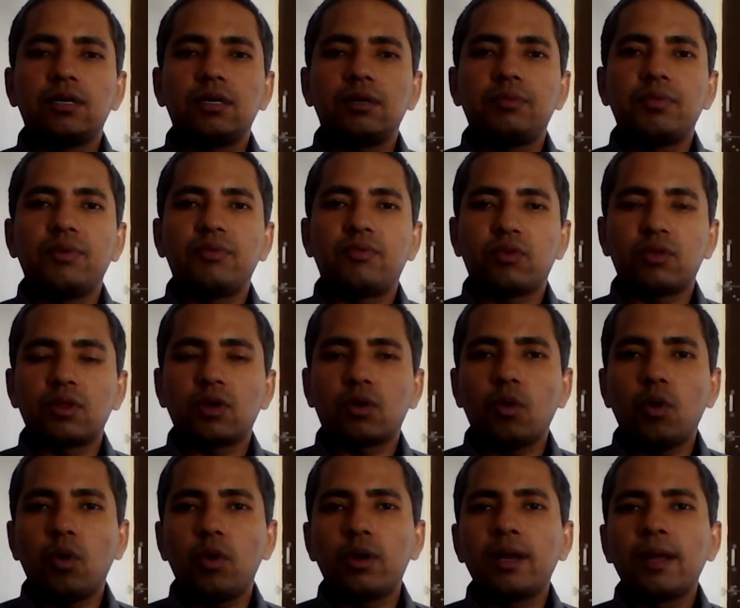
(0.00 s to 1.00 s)
before the
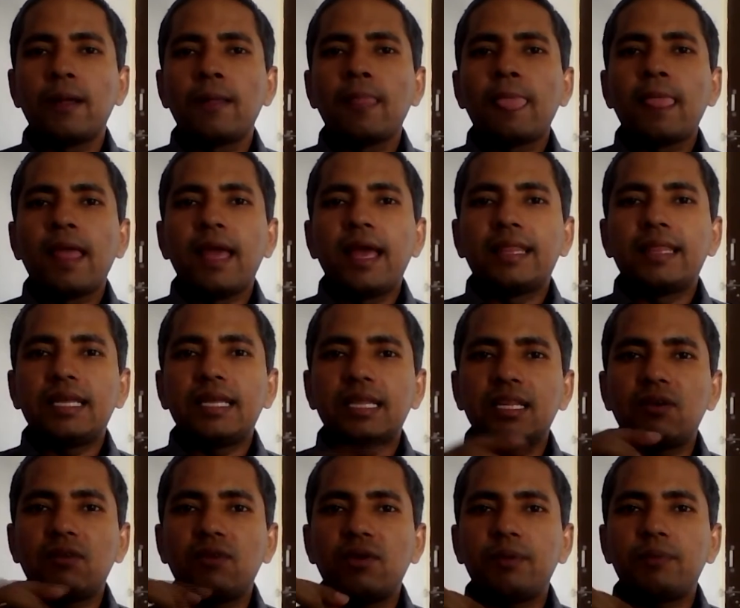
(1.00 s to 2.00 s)
court, then
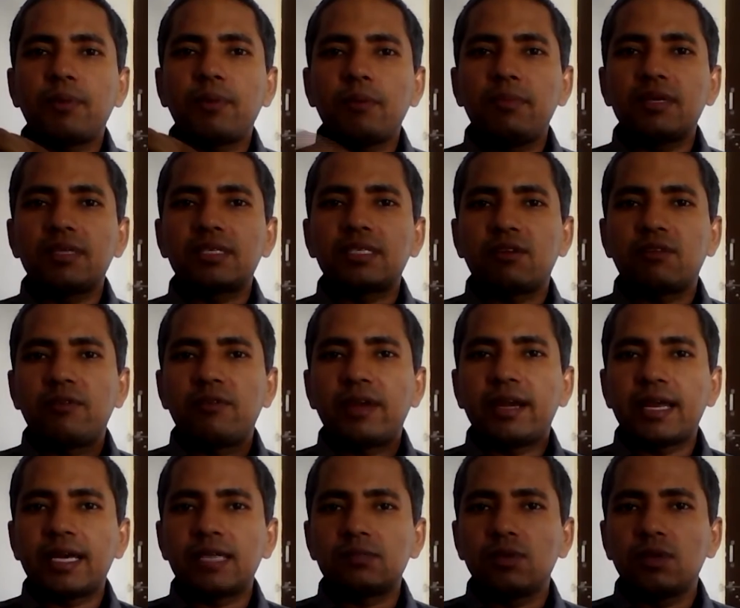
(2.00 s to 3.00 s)
the word public
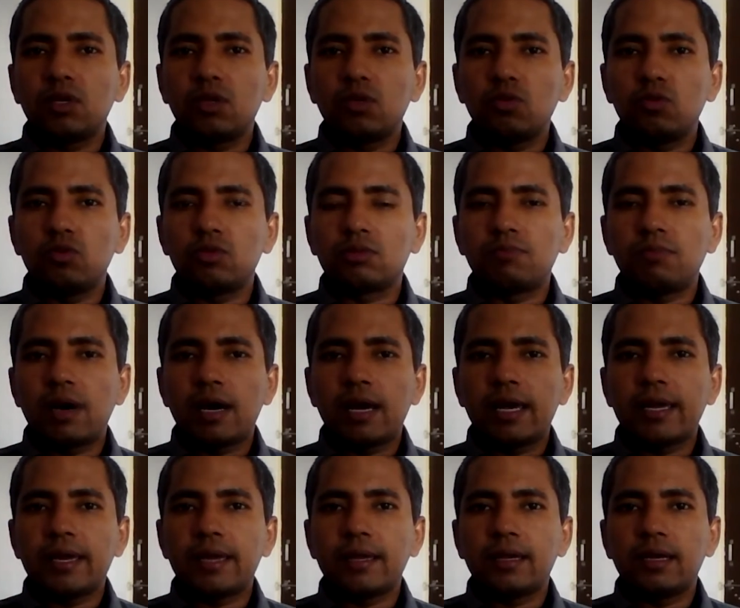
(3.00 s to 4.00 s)
servant has been used
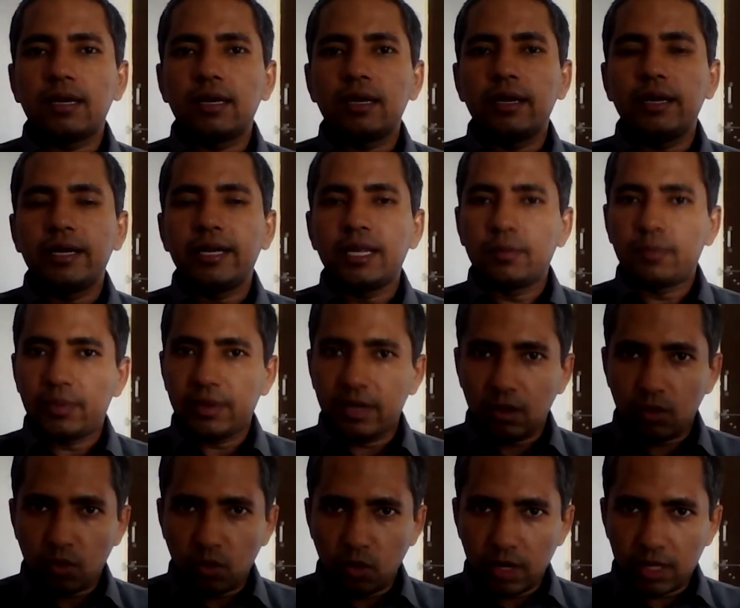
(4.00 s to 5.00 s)
by Indian
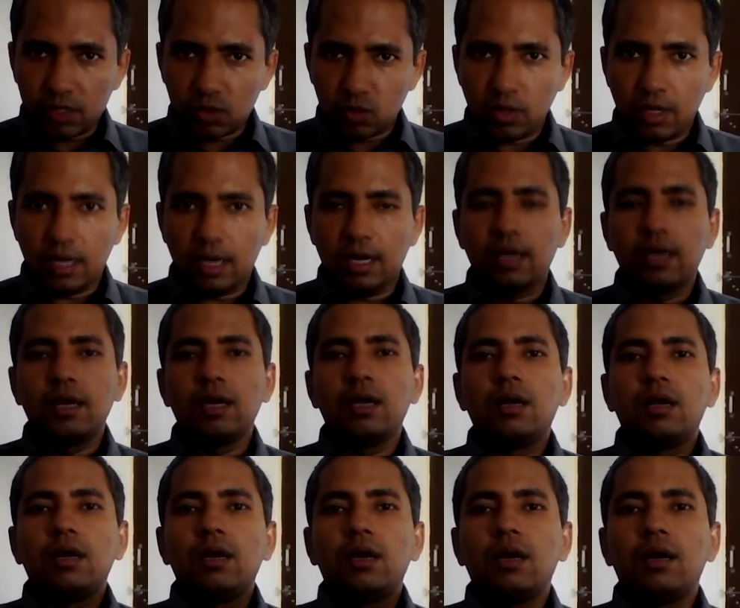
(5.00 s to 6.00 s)
Penal Code as well.
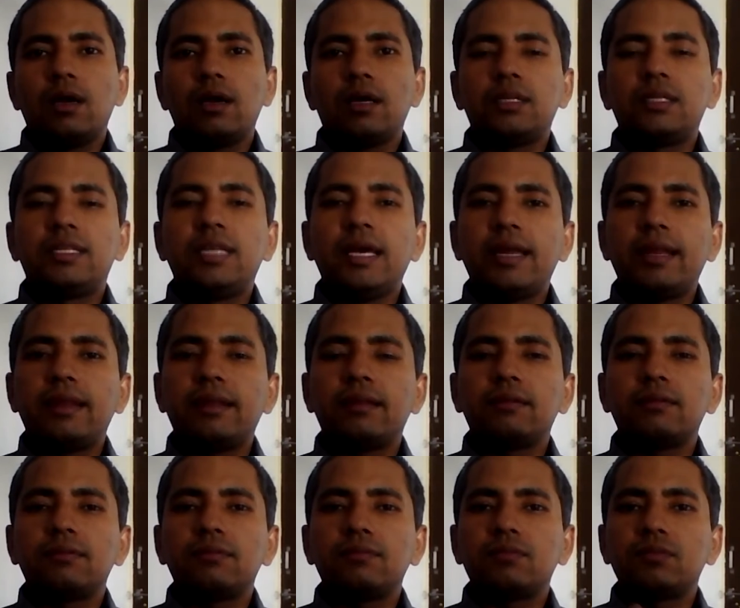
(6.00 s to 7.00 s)
Then
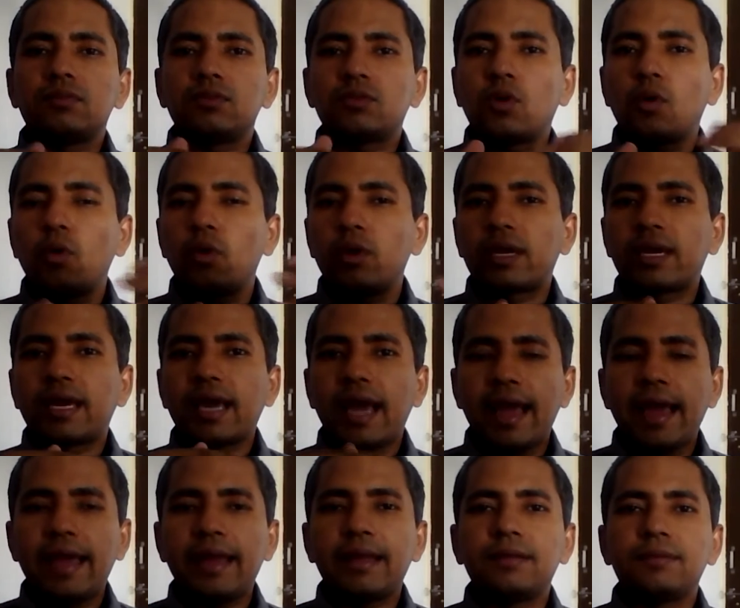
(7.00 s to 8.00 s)
court
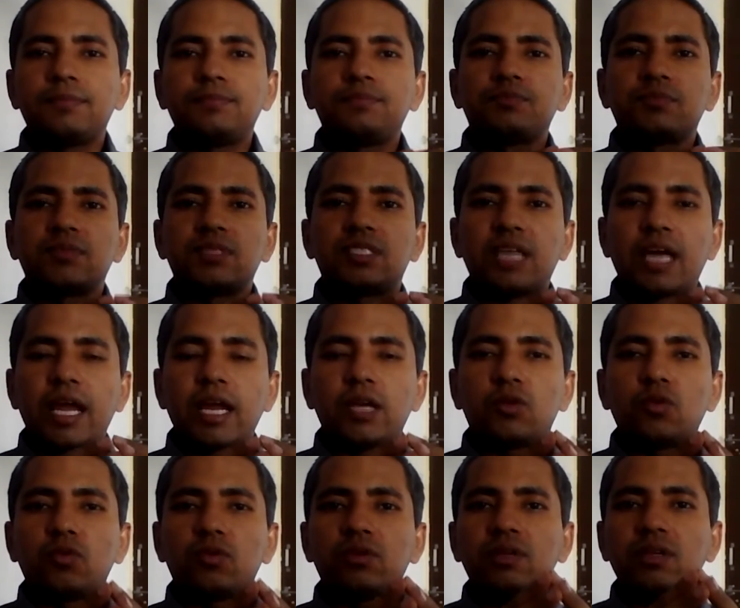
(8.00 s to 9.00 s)
can try
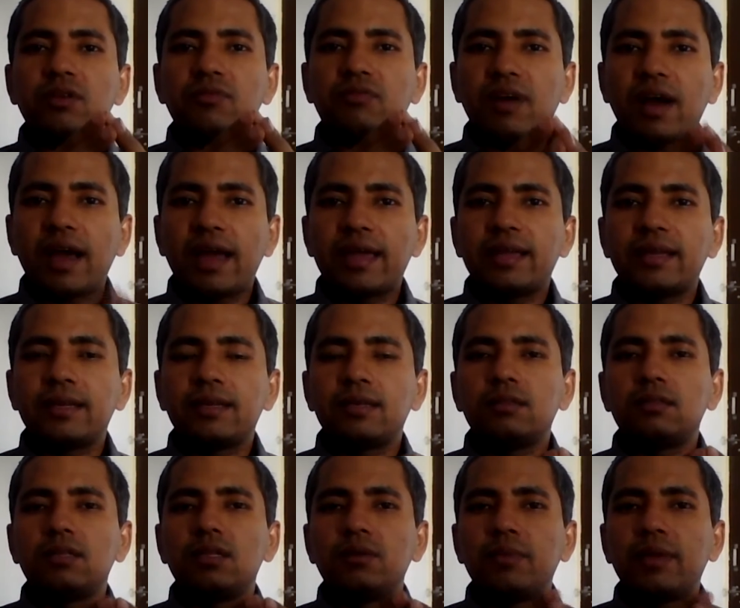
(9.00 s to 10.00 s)
to define
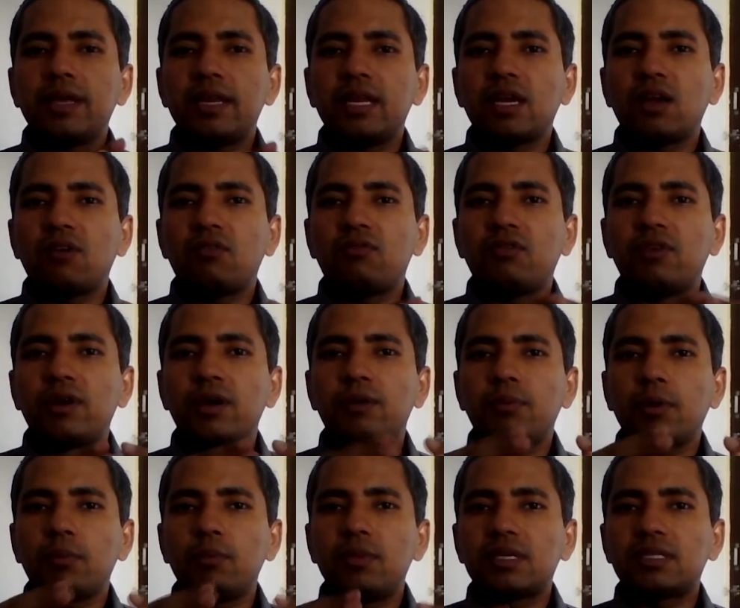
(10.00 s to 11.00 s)
the meaning of word
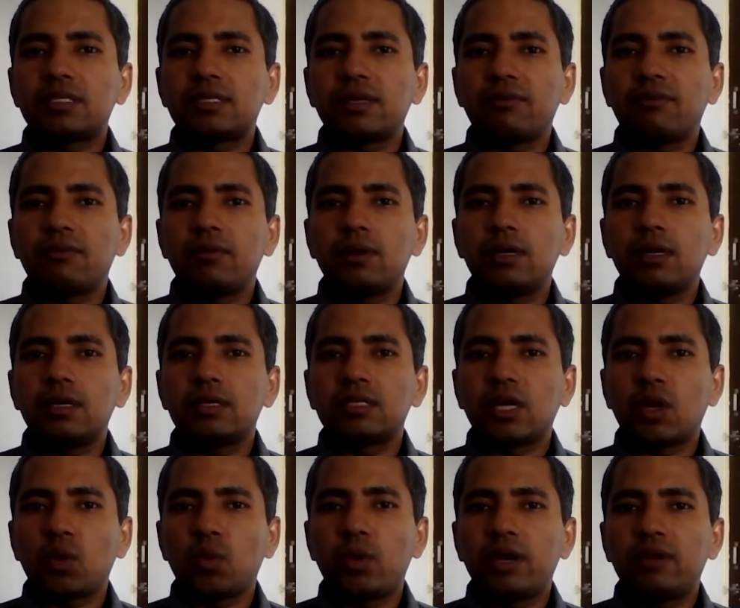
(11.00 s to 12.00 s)
public
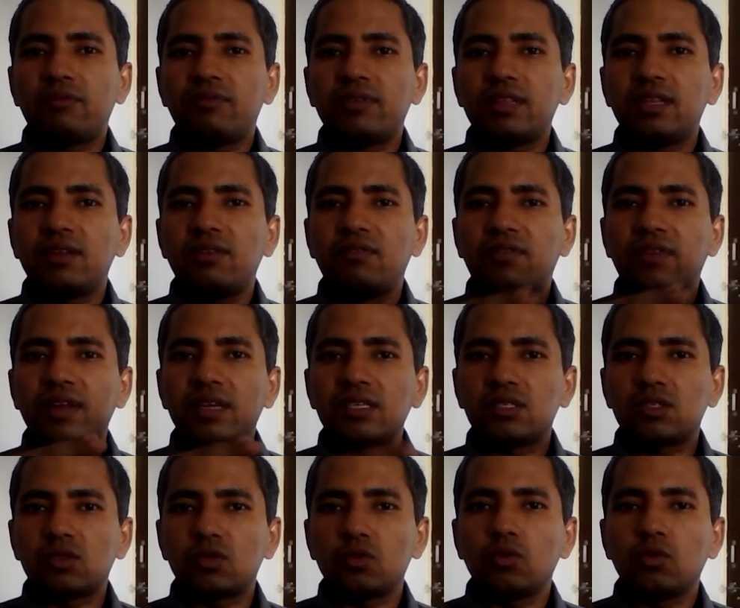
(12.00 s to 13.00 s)
servant with
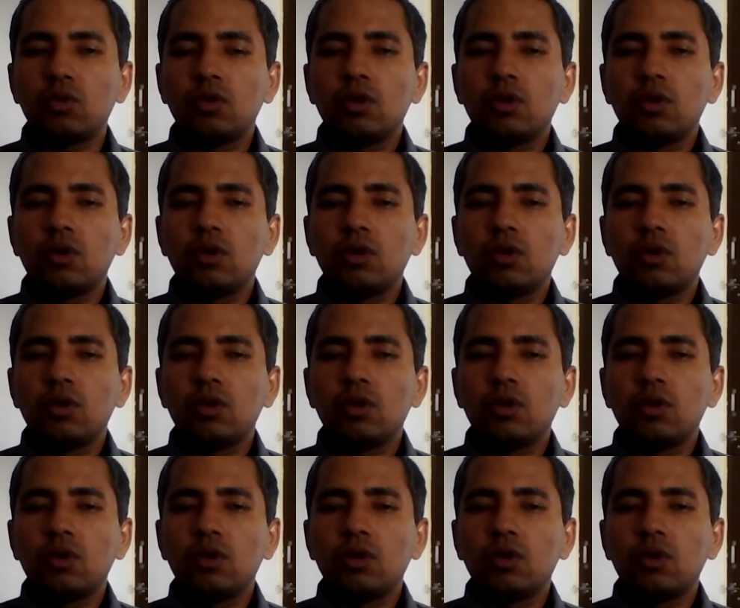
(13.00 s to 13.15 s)
reference to